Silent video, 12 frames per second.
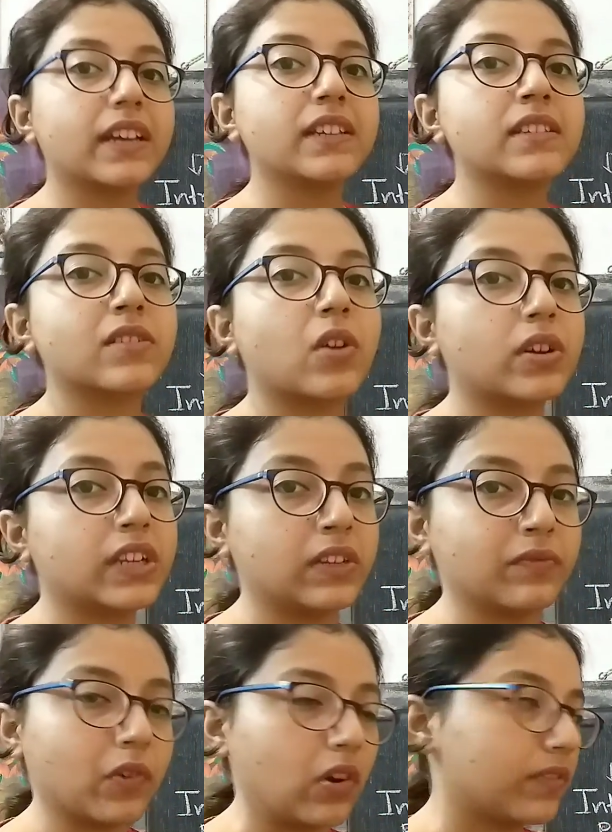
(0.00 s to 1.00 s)
is not
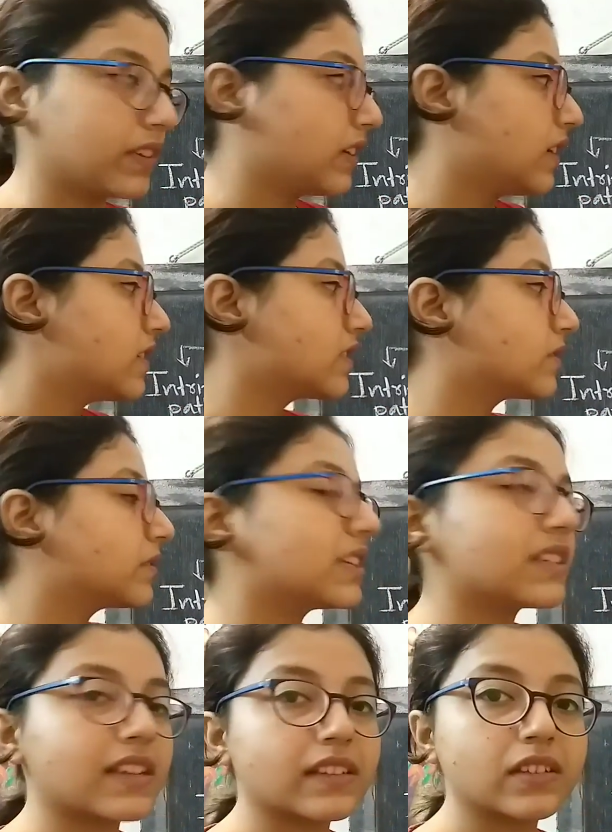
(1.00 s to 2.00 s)
involved. So
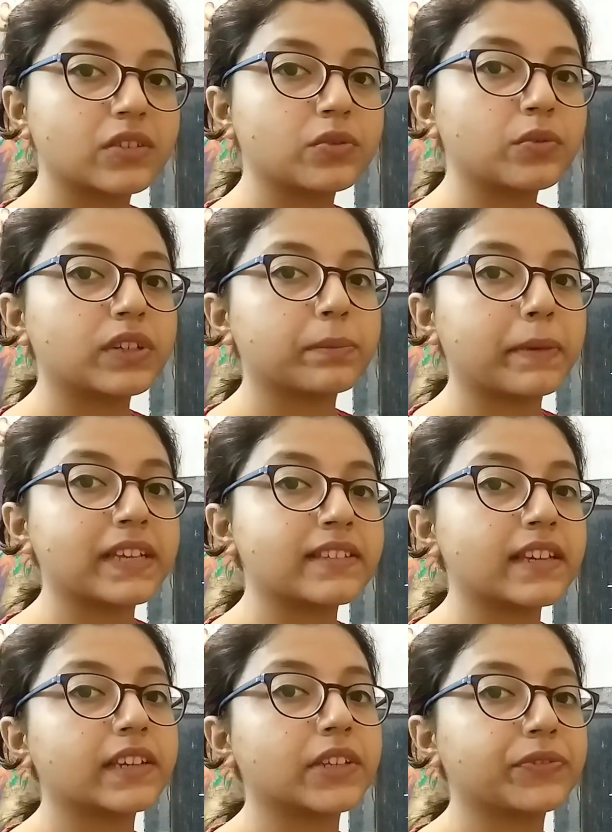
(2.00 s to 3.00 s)
these are the two
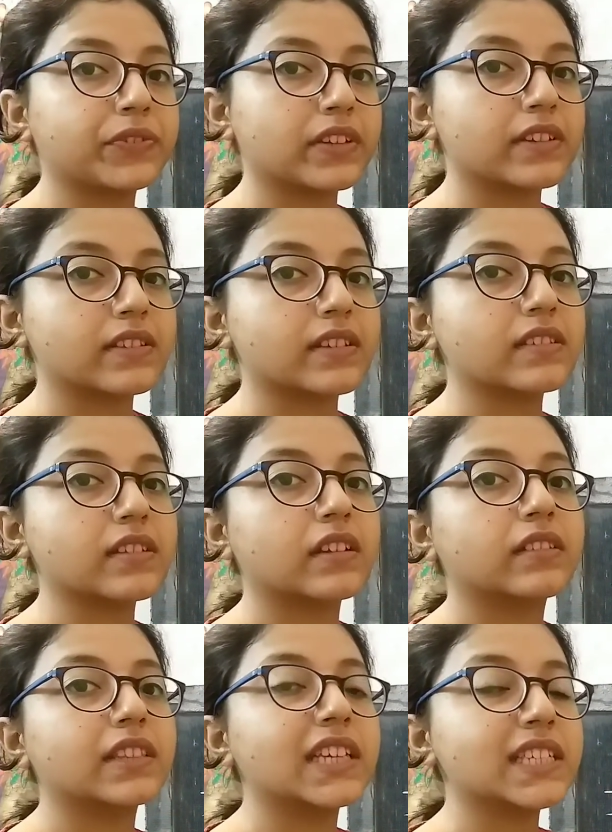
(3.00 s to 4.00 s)
basic differences.
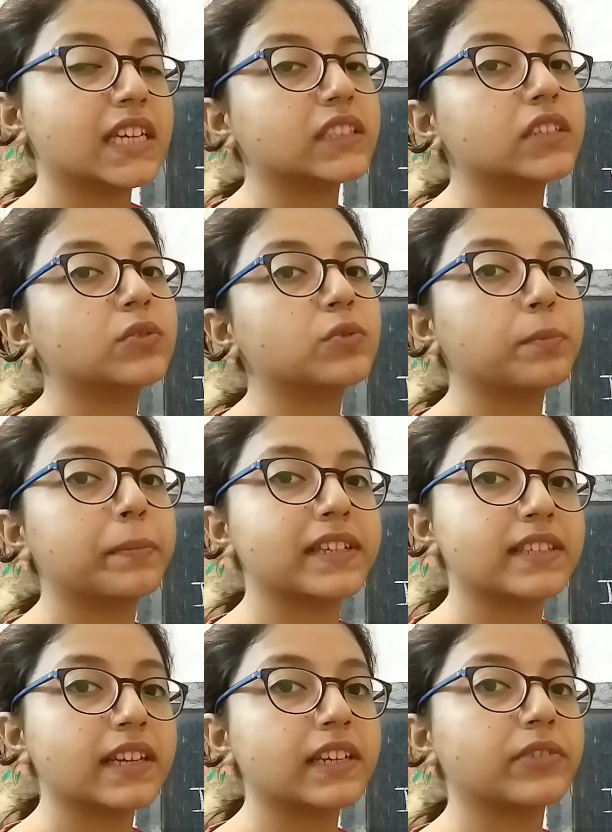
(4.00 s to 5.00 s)
These are the two
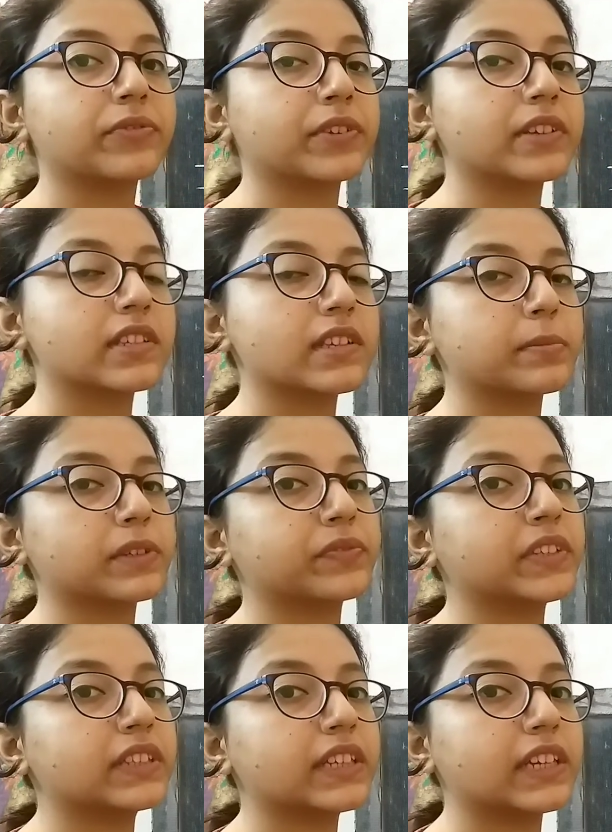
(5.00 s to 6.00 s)
basic differences
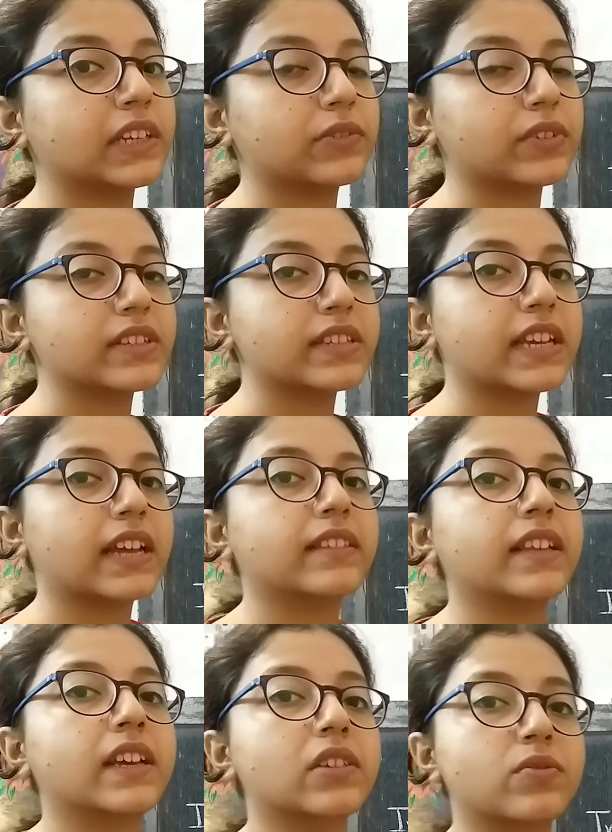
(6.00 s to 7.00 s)
between the intrinsic
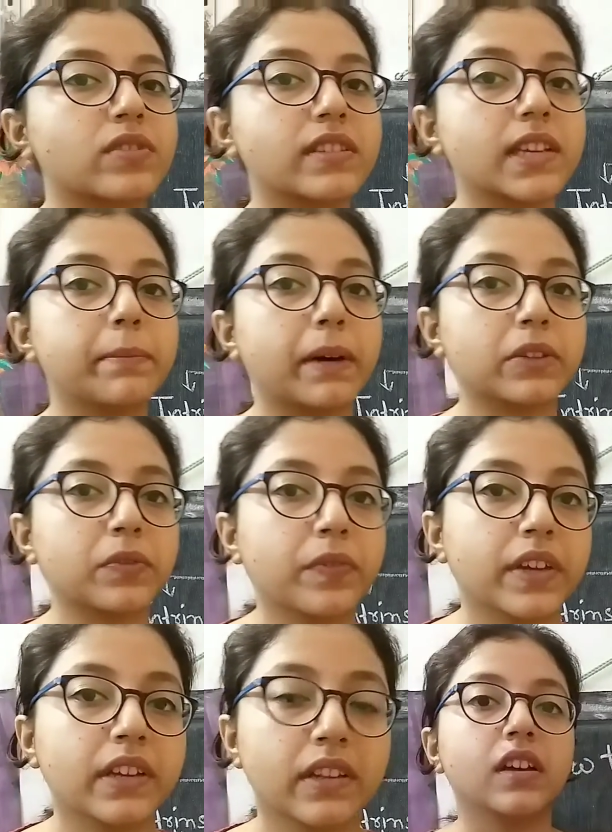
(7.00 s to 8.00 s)
and the extrinsic
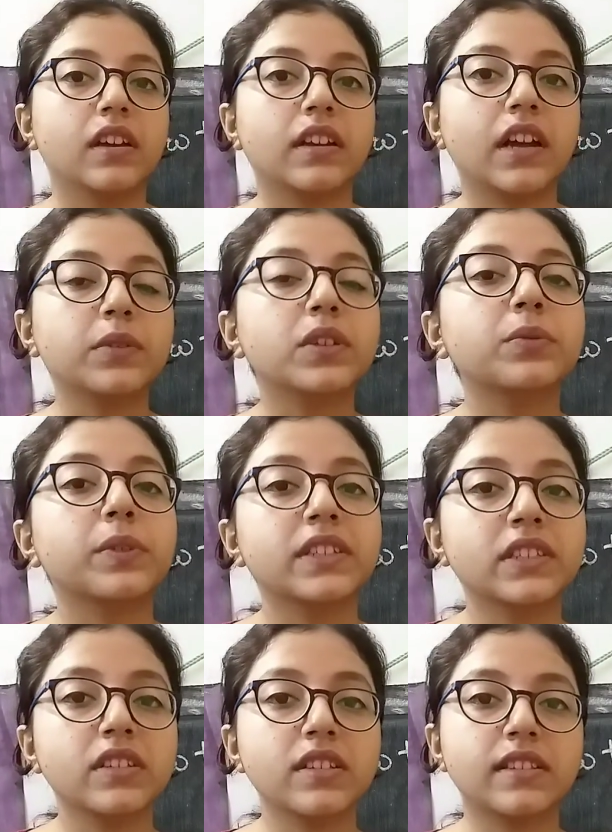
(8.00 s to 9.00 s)
pathway. Now the
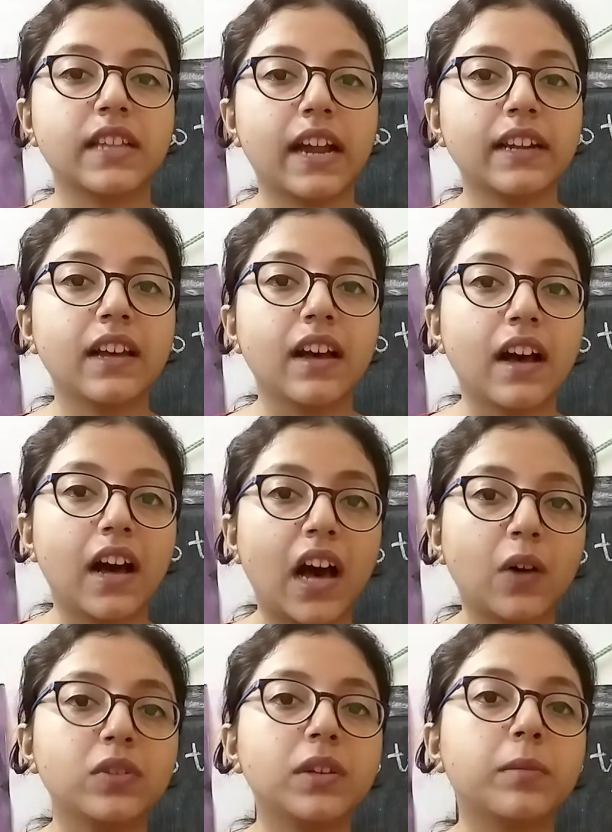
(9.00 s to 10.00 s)
question is that
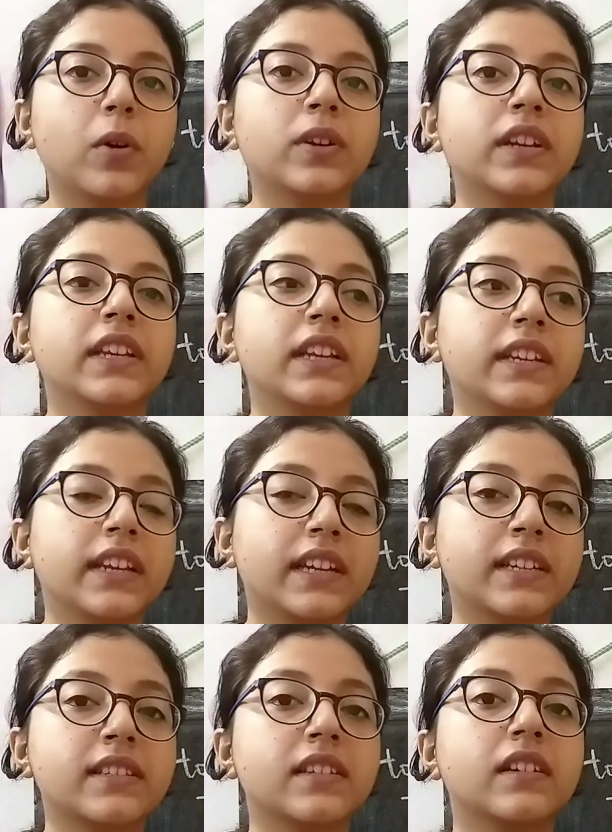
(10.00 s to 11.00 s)
how the body
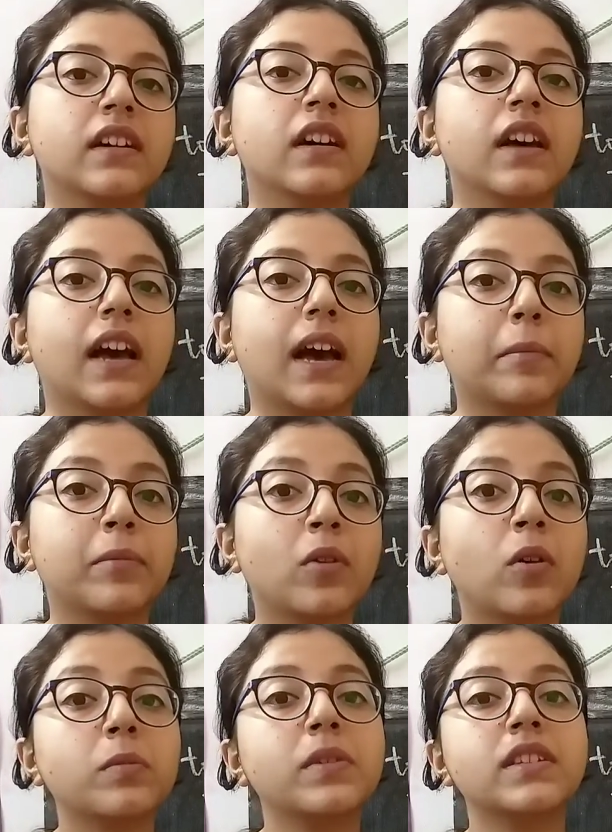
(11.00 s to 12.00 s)
detects the
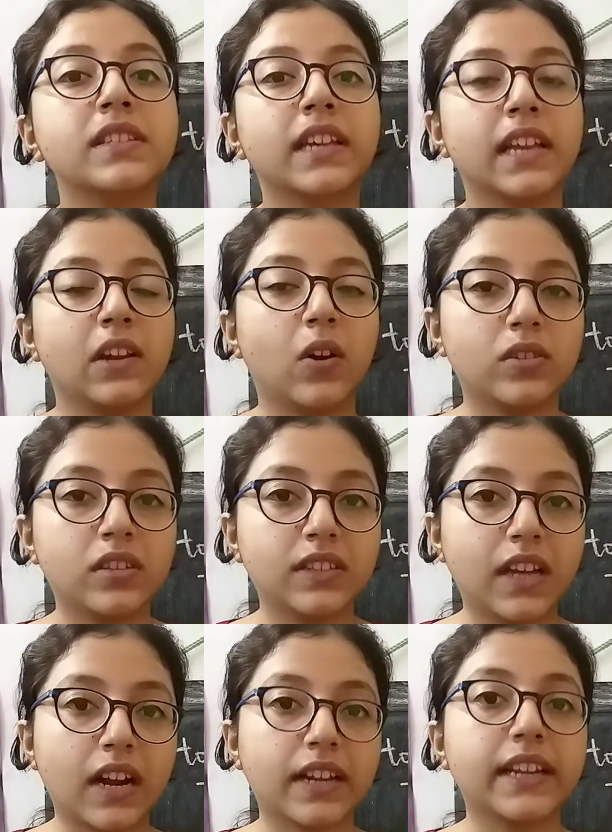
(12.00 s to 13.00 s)
abnormal cell or the
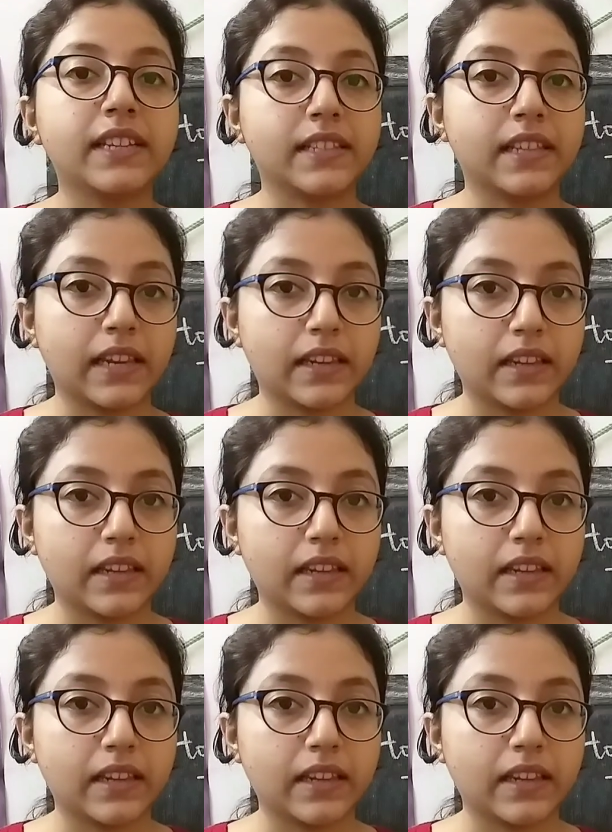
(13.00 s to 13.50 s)
target cell